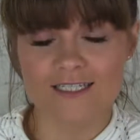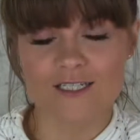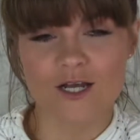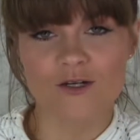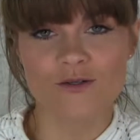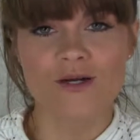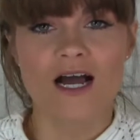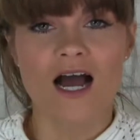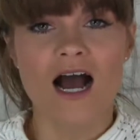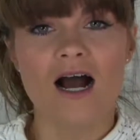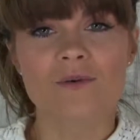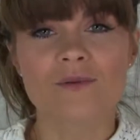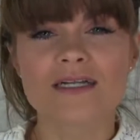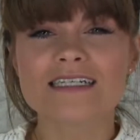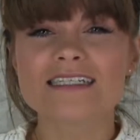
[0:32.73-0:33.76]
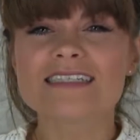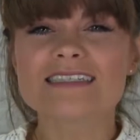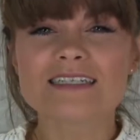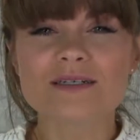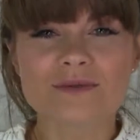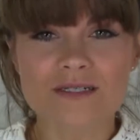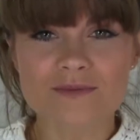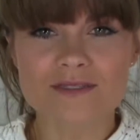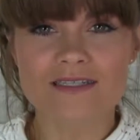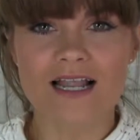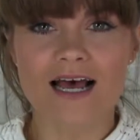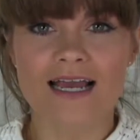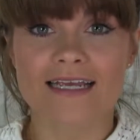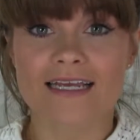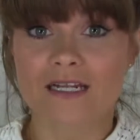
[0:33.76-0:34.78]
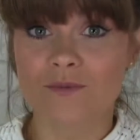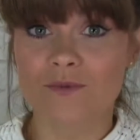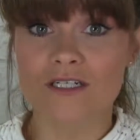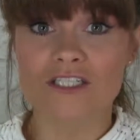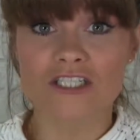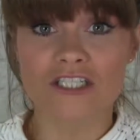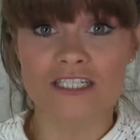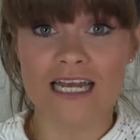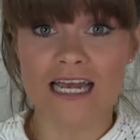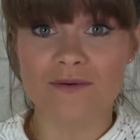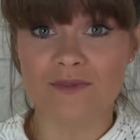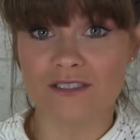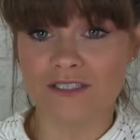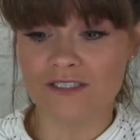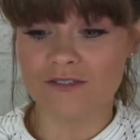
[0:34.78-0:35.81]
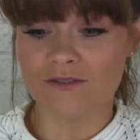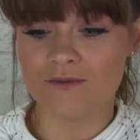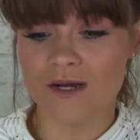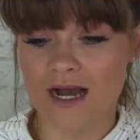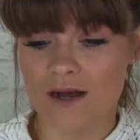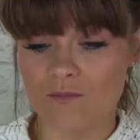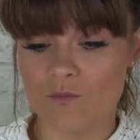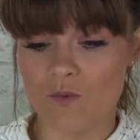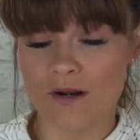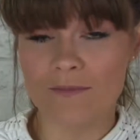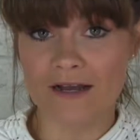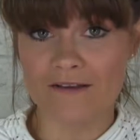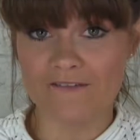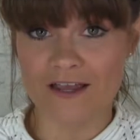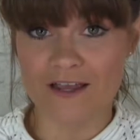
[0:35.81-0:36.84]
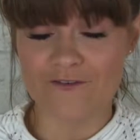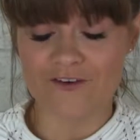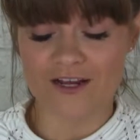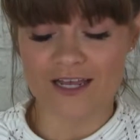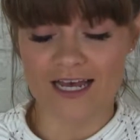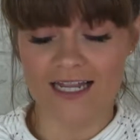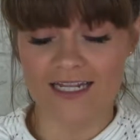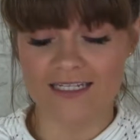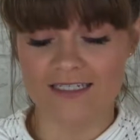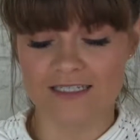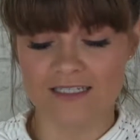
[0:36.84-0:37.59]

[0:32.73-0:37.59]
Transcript: So I wanted to see what it was like and I wanted to share with you um, one of my favorite colors.